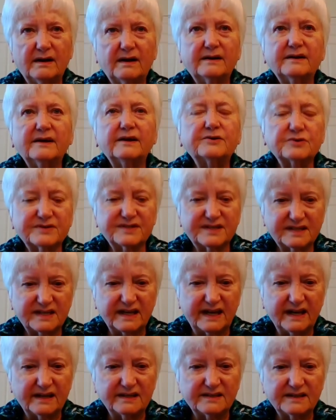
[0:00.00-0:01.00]
an
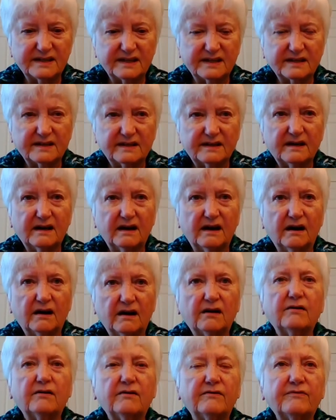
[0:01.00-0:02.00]
understanding
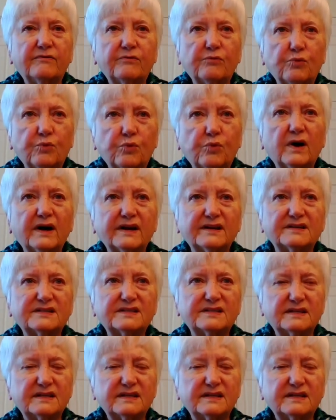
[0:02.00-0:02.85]
of what